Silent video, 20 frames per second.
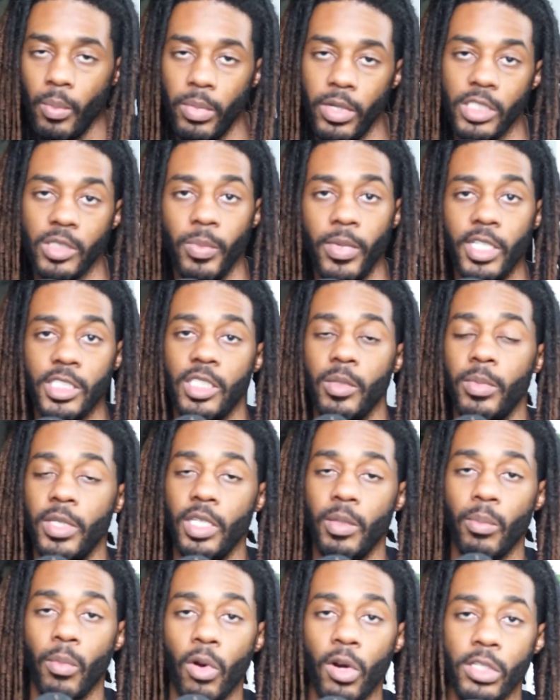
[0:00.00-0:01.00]
but is meant to
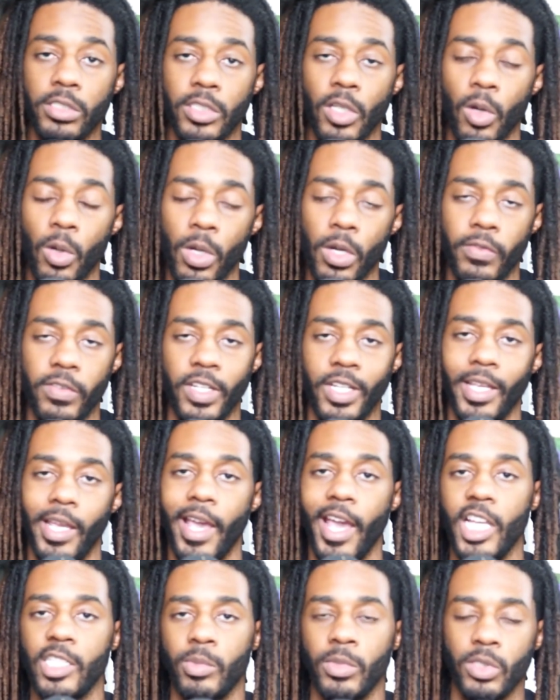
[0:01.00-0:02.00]
be more so of an
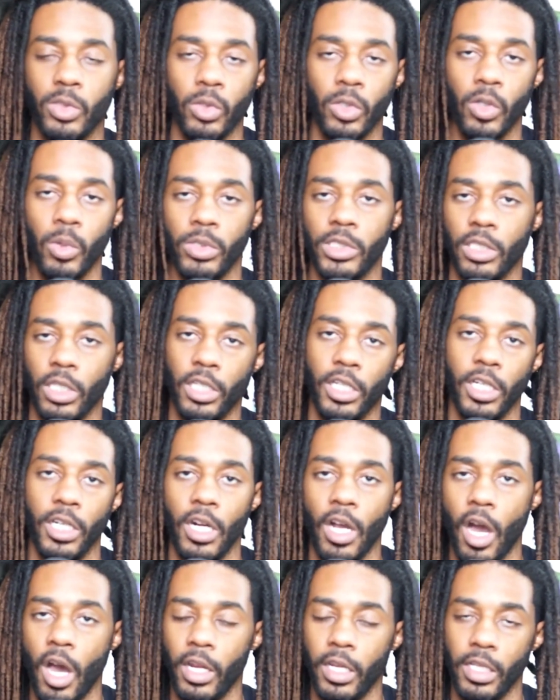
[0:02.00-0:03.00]
engagement tool with your
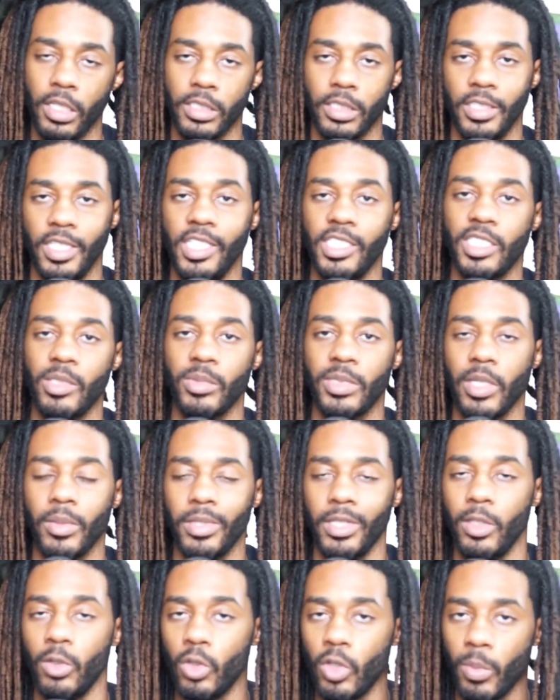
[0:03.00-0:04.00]
current audience. Teach them
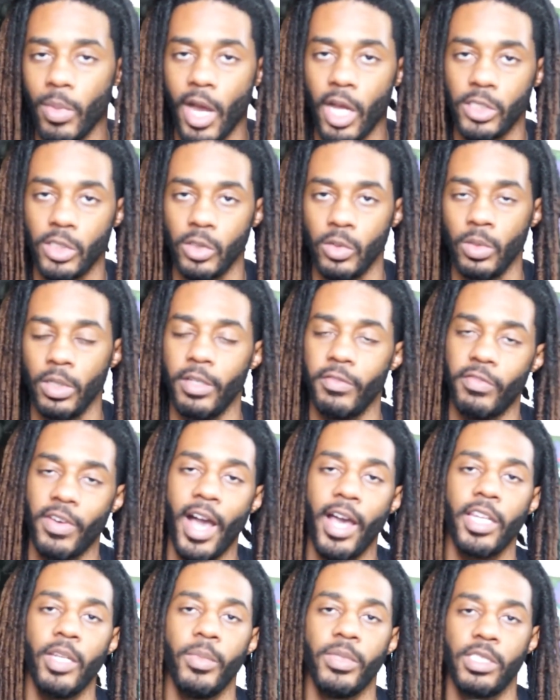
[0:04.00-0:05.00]
something new about you,
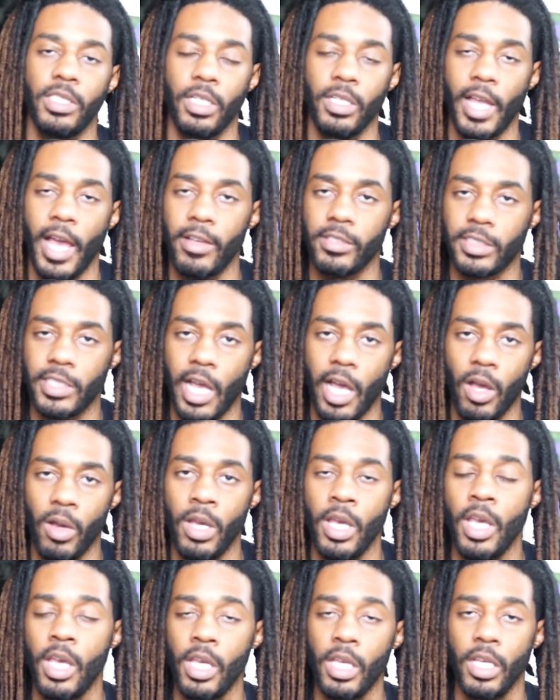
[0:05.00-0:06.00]
invite them into your lifestyle,
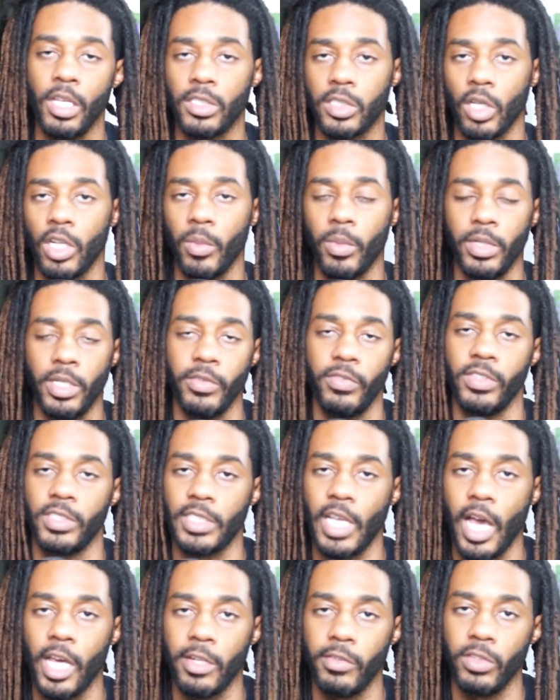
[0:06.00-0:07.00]
and show them a different
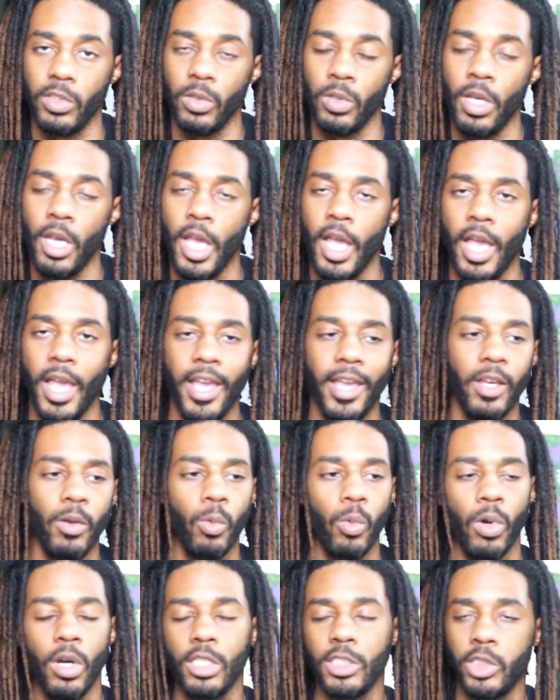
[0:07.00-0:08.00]
side of you. And
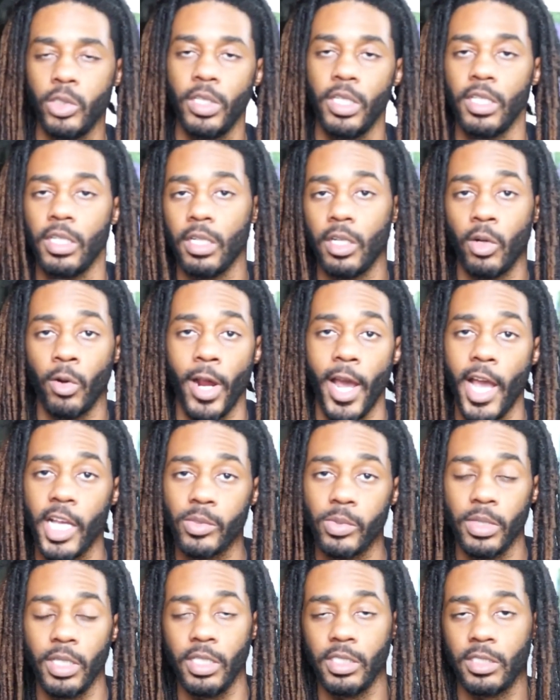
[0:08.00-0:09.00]
once you get a
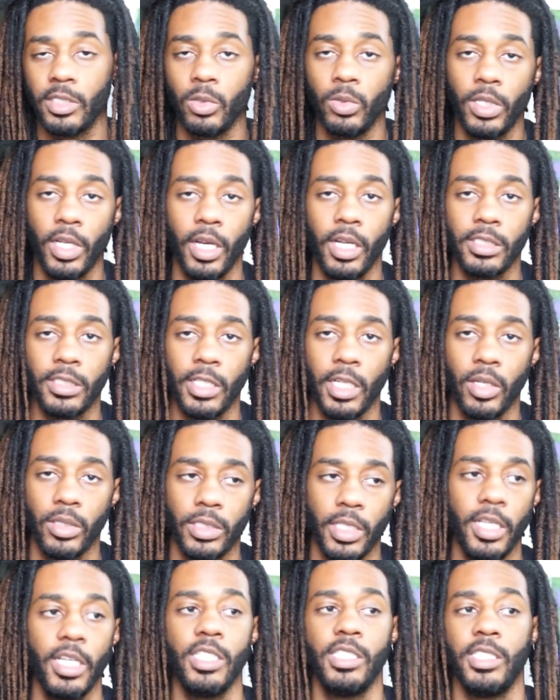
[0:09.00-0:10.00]
grasp of these two concepts,
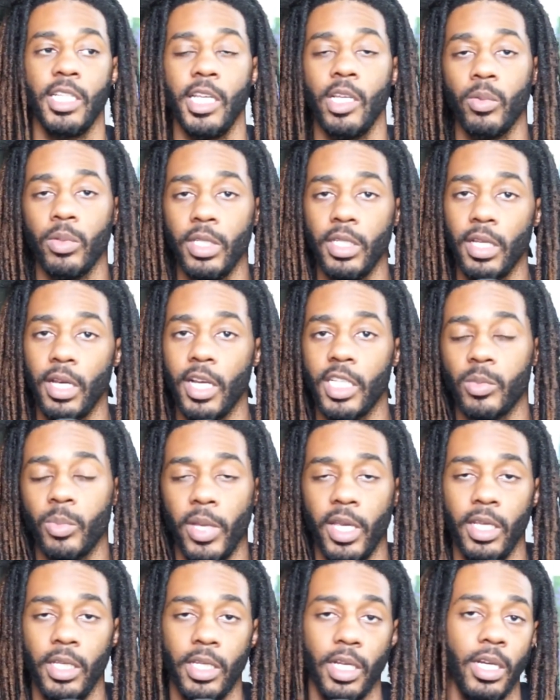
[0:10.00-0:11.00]
it genuinely does
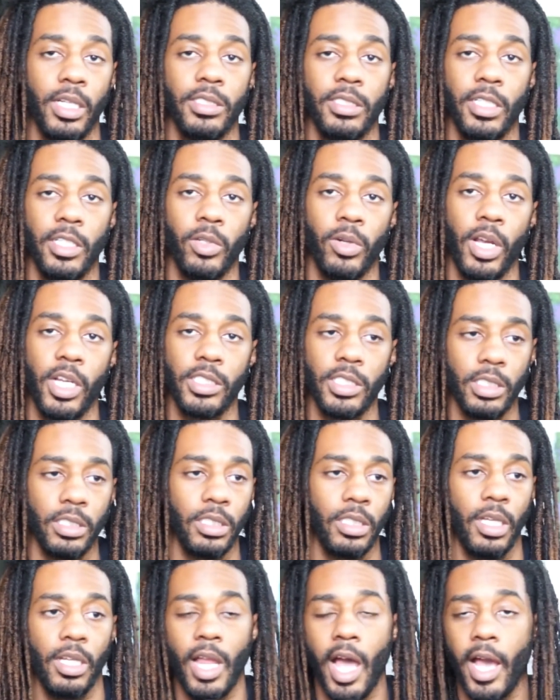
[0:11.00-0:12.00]
make content creation
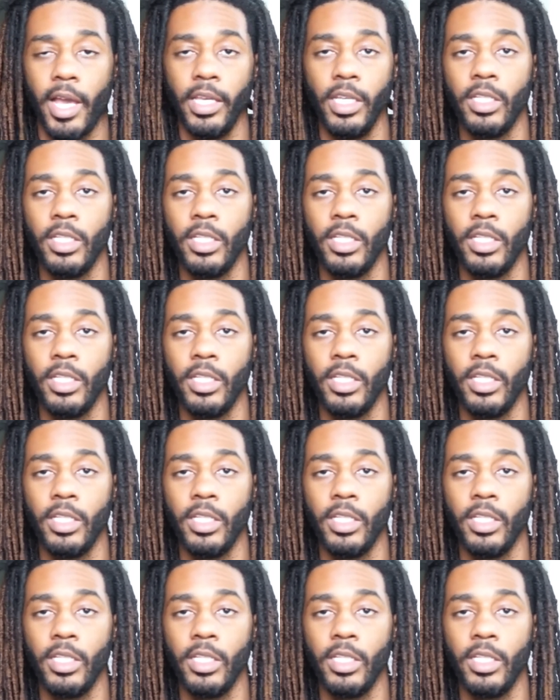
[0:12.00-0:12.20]
a lot